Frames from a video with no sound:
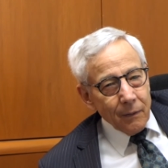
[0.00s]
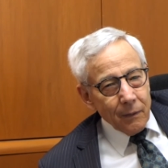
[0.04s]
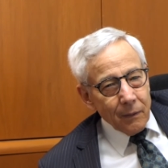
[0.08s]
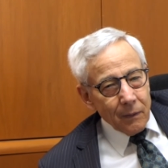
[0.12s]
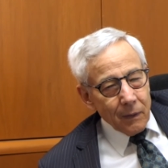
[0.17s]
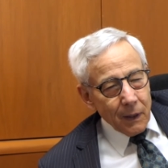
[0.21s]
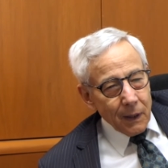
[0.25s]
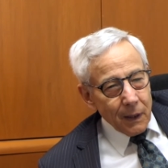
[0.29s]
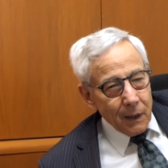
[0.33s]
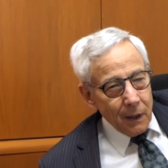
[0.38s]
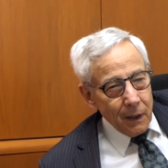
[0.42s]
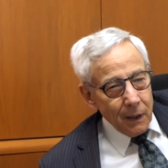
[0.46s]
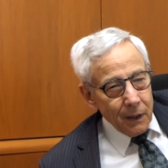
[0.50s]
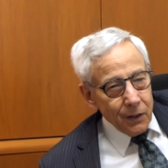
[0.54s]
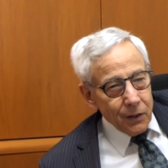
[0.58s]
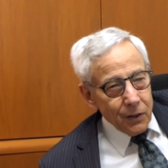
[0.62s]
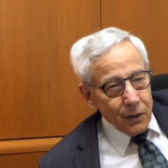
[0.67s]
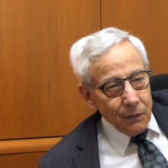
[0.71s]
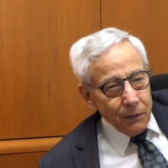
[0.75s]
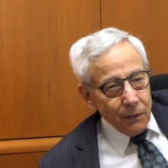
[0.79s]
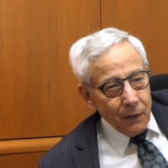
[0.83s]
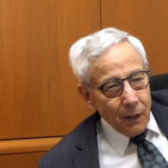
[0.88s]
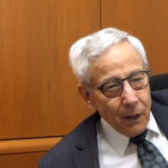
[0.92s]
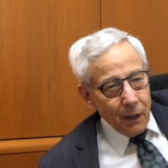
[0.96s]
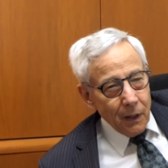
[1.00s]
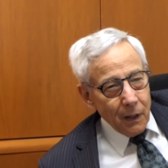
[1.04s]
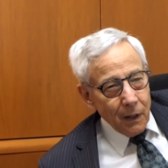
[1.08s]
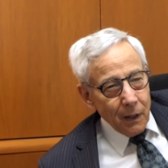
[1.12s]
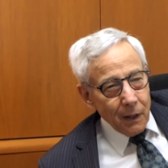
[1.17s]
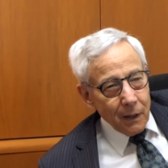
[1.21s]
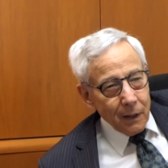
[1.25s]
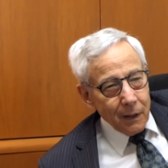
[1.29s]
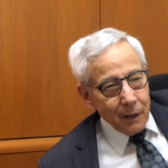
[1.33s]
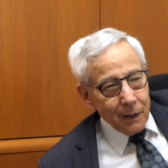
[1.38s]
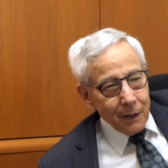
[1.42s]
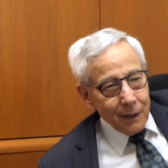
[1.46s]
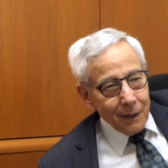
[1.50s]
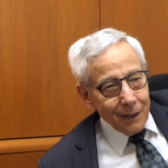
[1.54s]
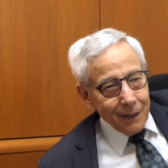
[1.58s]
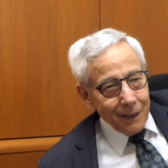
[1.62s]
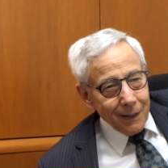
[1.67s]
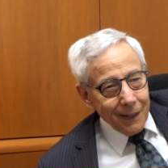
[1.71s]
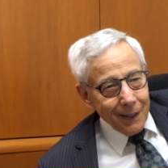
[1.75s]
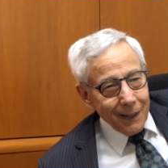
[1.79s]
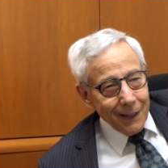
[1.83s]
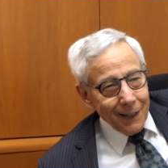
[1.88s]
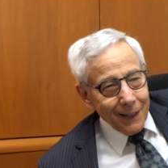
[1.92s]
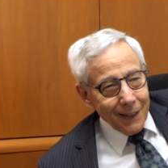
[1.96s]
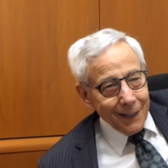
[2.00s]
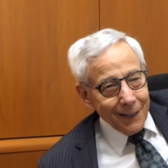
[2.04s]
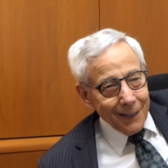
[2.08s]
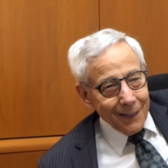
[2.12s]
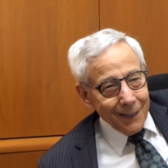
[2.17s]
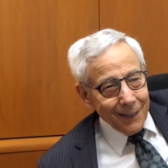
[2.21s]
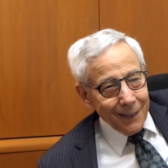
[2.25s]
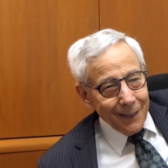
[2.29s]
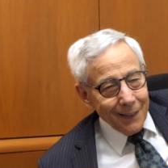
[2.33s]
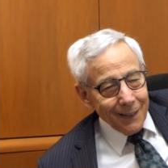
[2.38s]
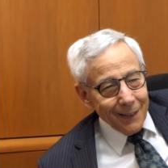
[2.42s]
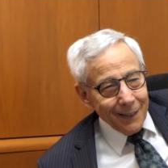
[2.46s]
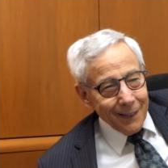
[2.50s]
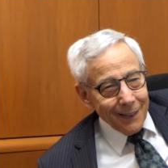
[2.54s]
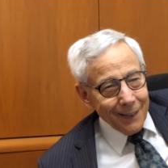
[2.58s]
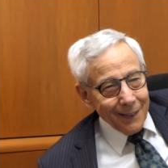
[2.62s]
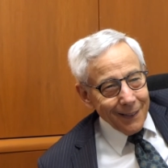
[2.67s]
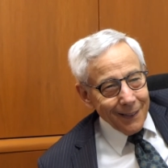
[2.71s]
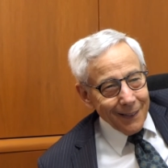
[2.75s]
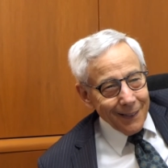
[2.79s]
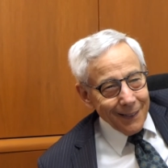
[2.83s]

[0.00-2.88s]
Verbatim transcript: like Lindsey Vonn and and uh,